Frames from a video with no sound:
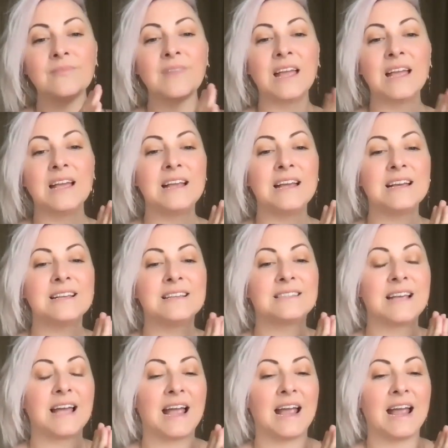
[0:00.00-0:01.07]
it is
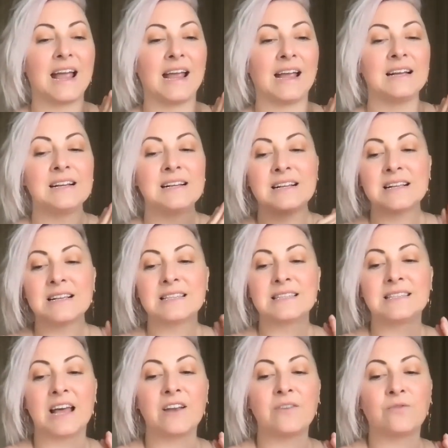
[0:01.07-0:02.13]
a
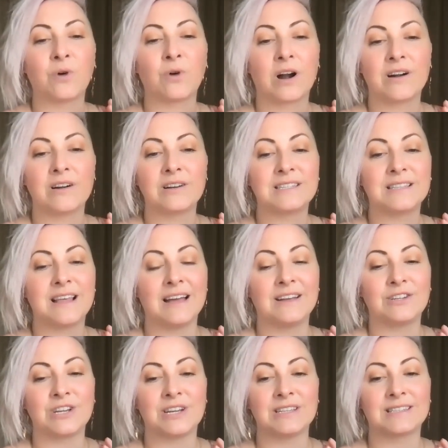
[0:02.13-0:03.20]
set of words that
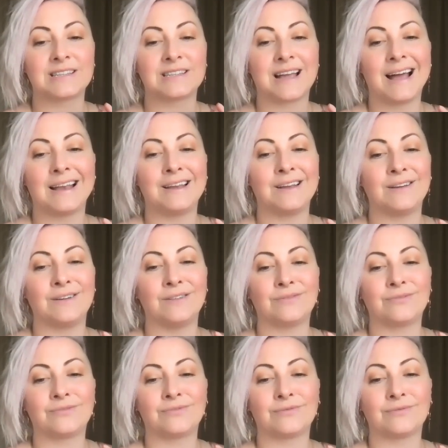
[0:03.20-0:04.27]
just kind of
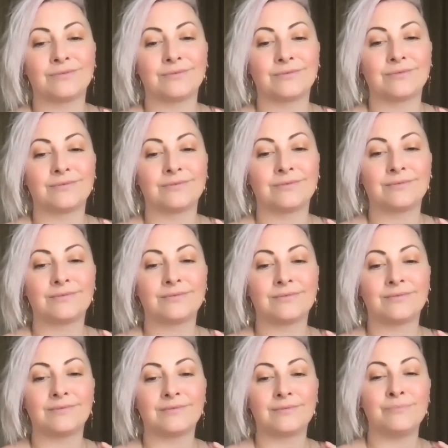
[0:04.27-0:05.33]

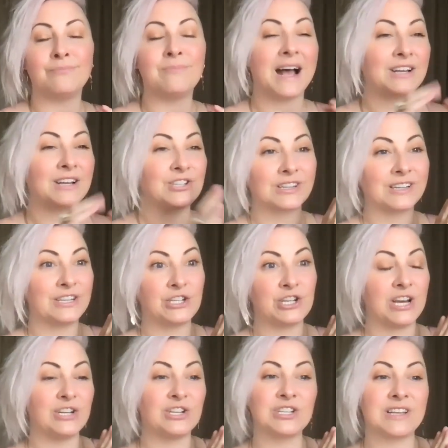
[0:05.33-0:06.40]
magically
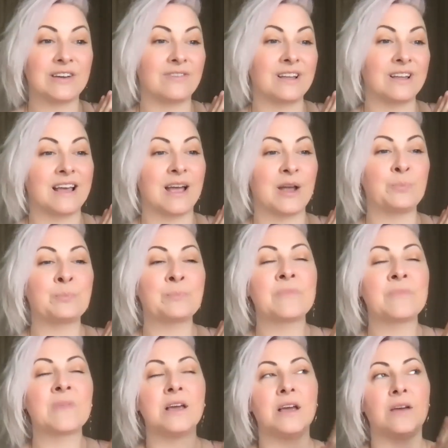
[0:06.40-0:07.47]
changes everything.
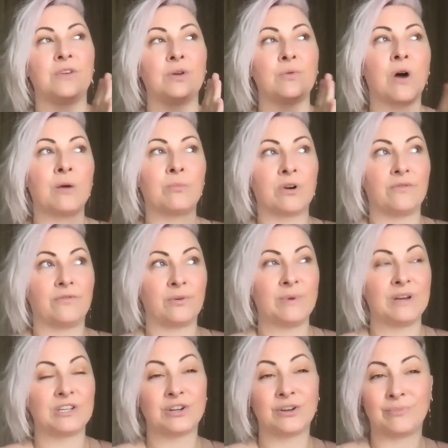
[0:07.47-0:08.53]
If you want more
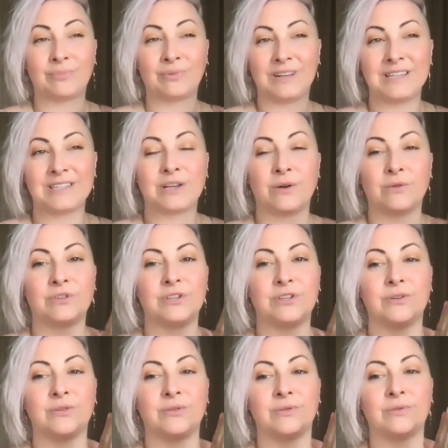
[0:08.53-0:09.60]
information, please go
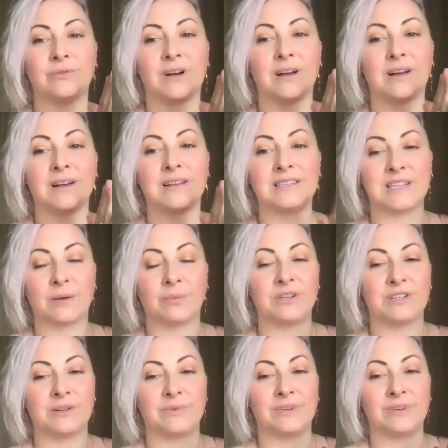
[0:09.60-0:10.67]
to
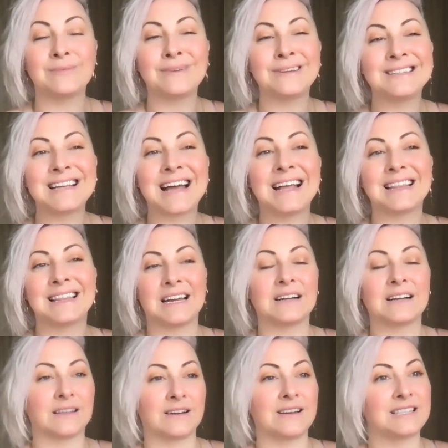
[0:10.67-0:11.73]

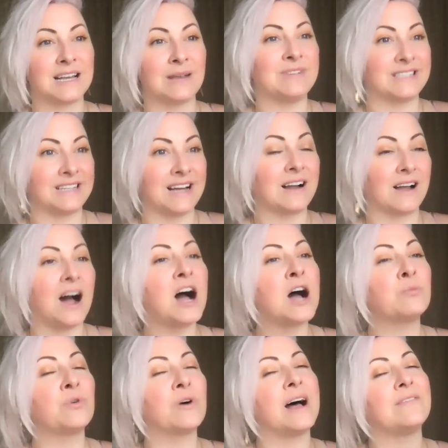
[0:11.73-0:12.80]

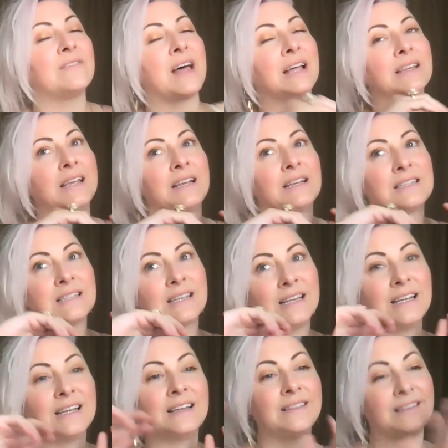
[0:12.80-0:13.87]
www.theclearingstatement.com. We'll have that linked
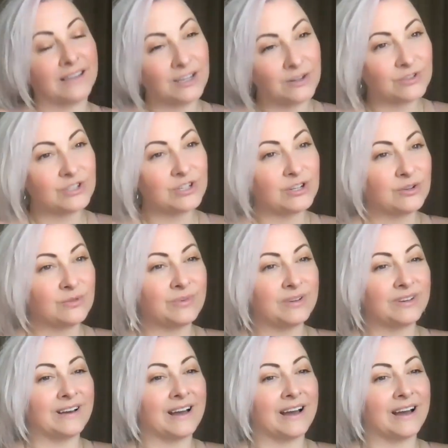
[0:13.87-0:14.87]
in the YouTube